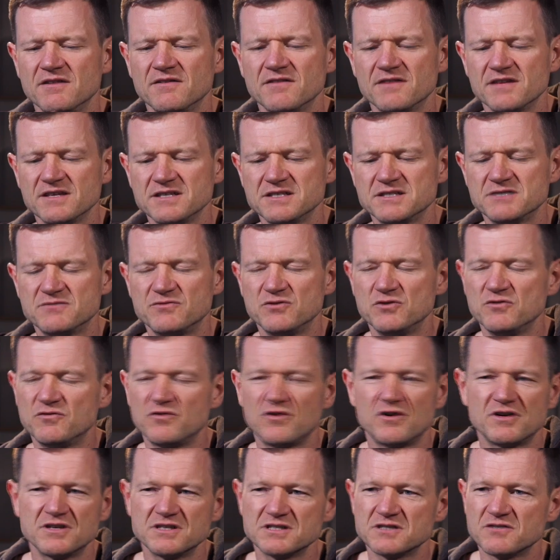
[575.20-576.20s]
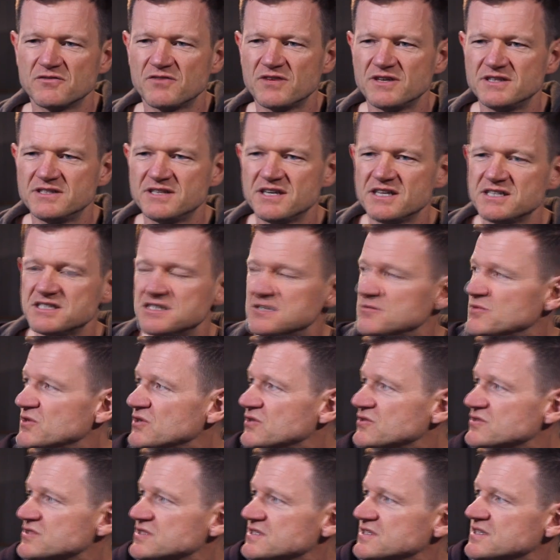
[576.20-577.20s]
these viewfinders are fantastic
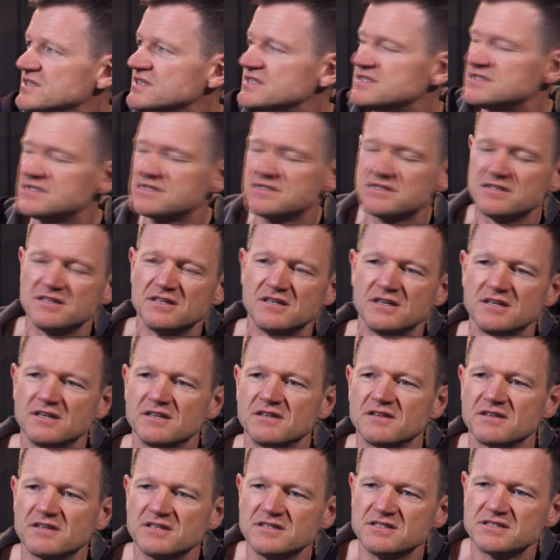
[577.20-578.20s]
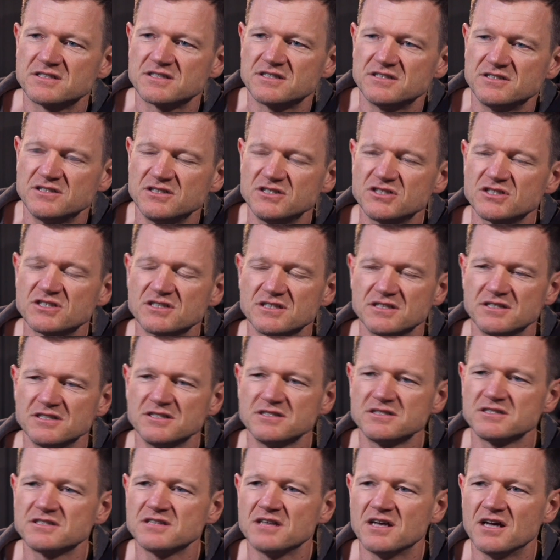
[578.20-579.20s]
because in these
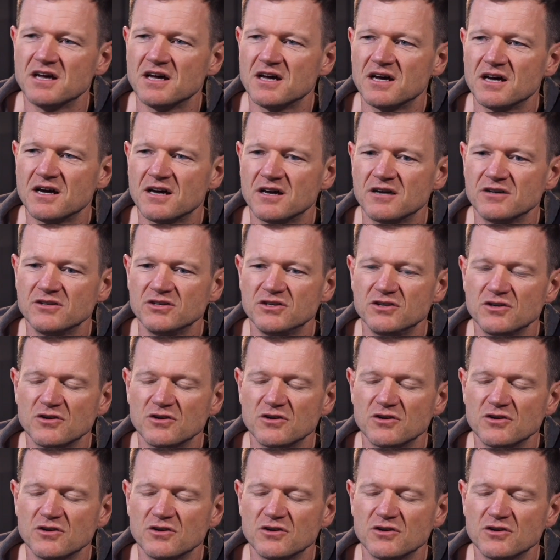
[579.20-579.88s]
conditions, you